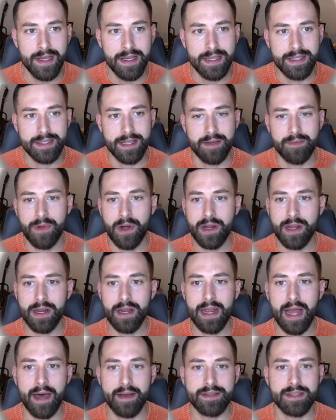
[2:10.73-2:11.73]
So the market
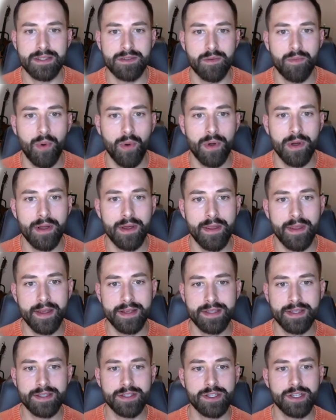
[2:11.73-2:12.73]
analysis report,
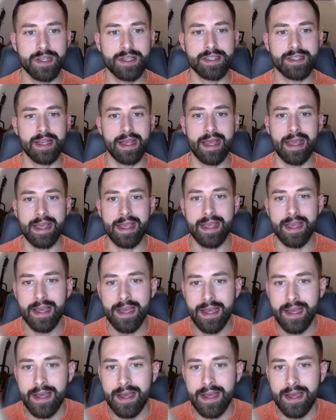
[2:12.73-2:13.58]
this is just a